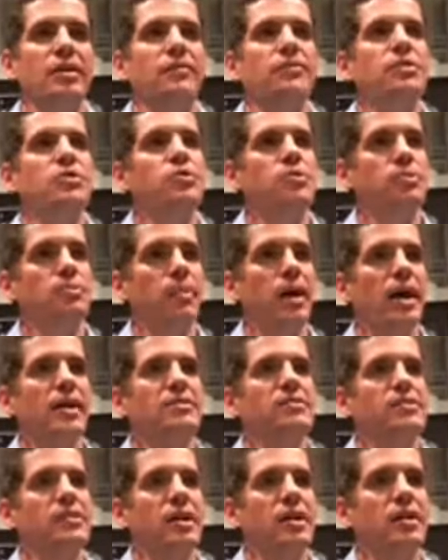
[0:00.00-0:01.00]
If this was my
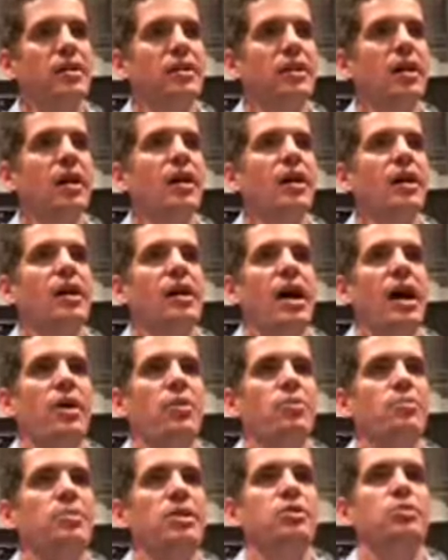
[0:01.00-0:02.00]
son, I
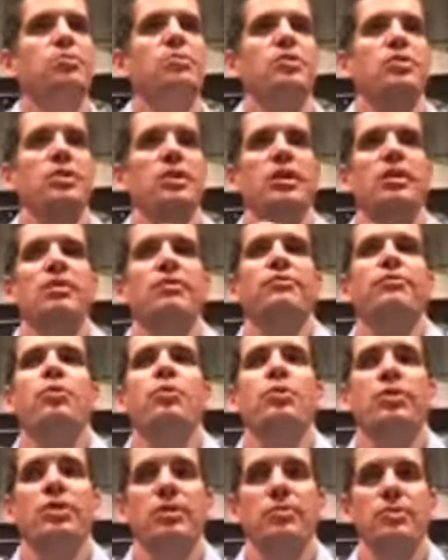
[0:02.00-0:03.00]
would be humiliated
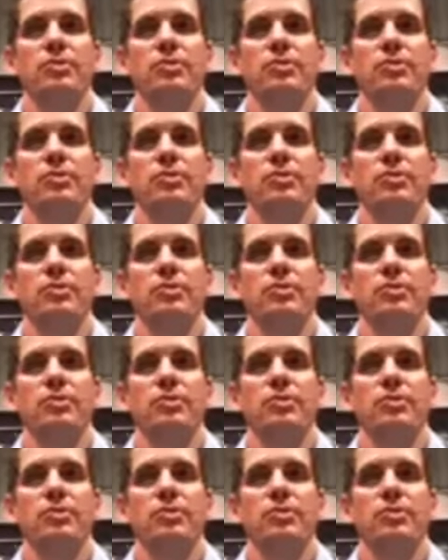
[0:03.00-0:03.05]
for him,